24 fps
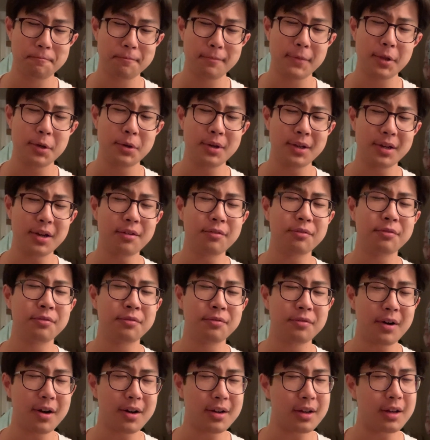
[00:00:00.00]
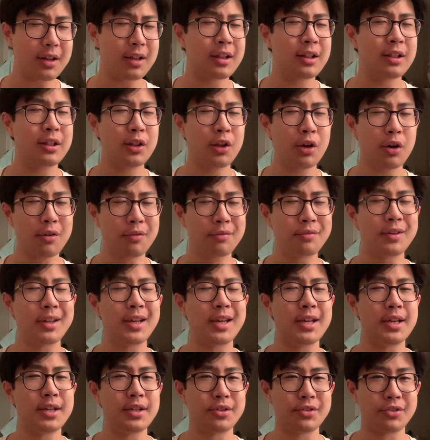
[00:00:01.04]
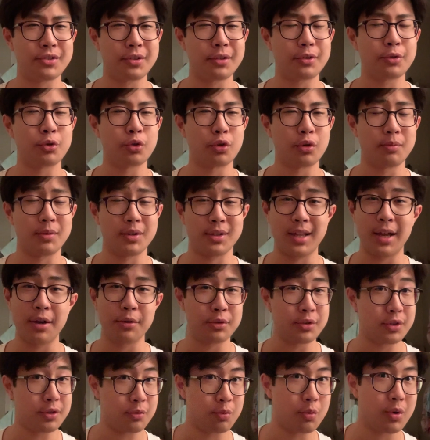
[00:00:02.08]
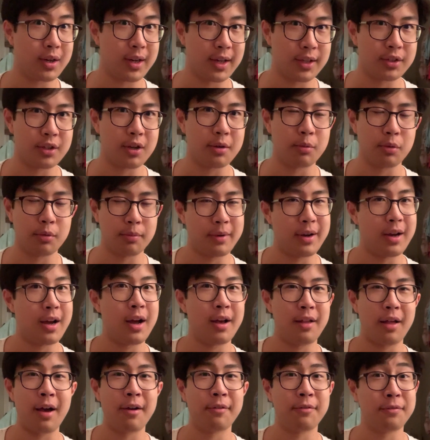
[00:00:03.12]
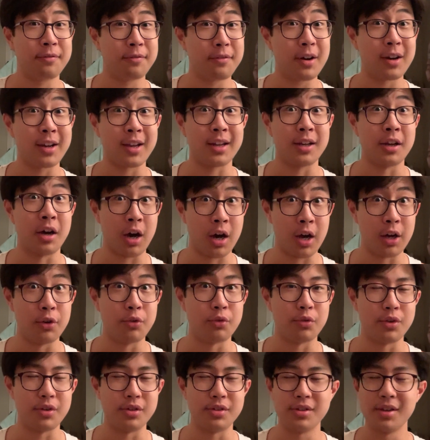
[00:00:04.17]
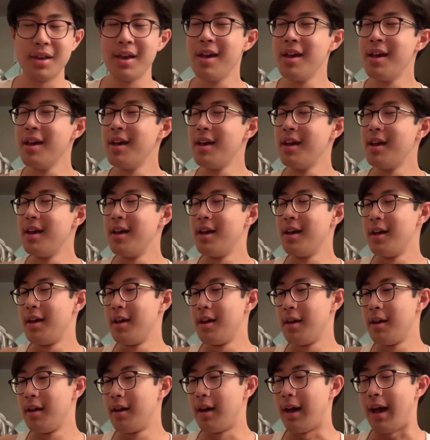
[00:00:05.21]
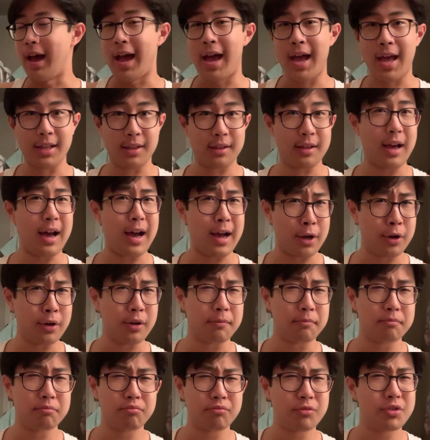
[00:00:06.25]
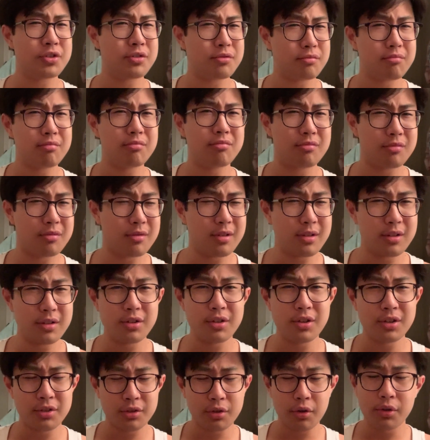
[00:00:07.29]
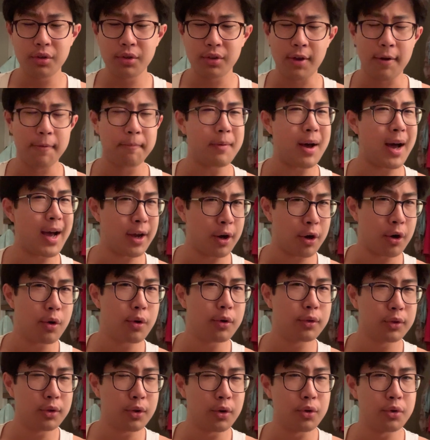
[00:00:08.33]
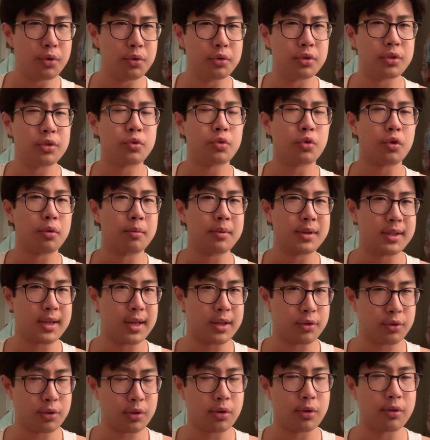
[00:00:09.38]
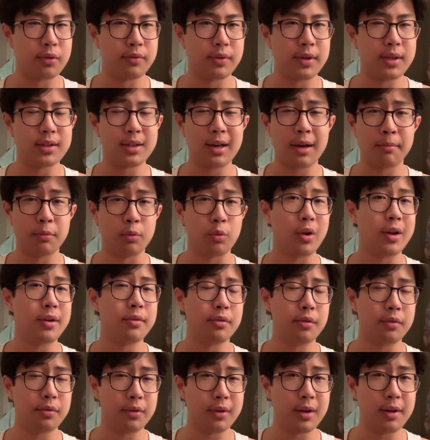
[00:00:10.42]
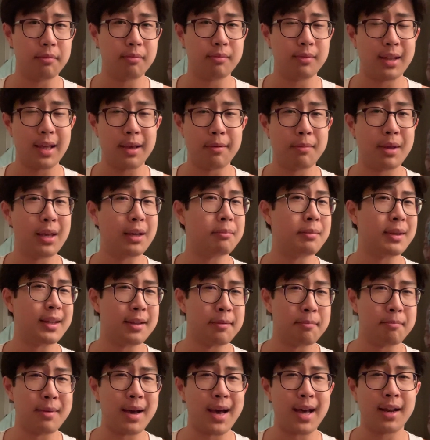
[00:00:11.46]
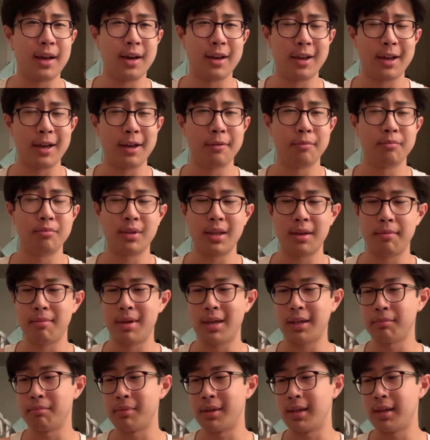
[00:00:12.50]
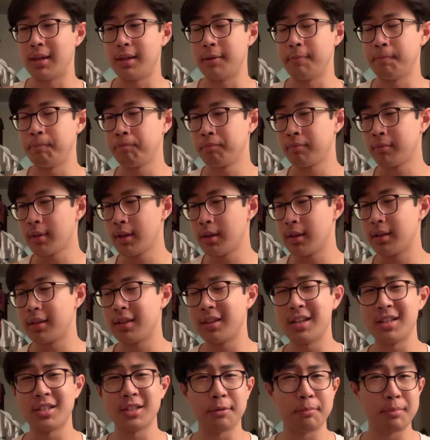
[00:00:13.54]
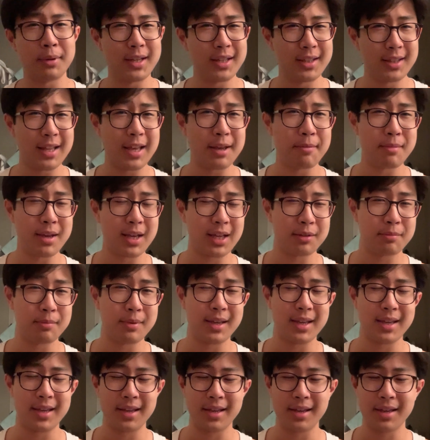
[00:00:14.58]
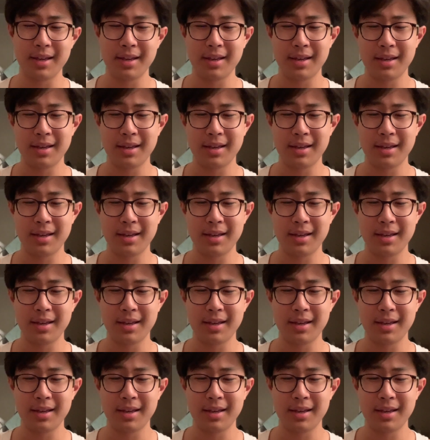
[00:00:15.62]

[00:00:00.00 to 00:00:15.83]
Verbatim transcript: You can unfuck a lot of these traumas. That was just one example, but I, I fucking hundreds. And I just just so you know, I hold those traumas as trophies. I'm grateful for them. They make me the man I am. They make me disciplined. They make me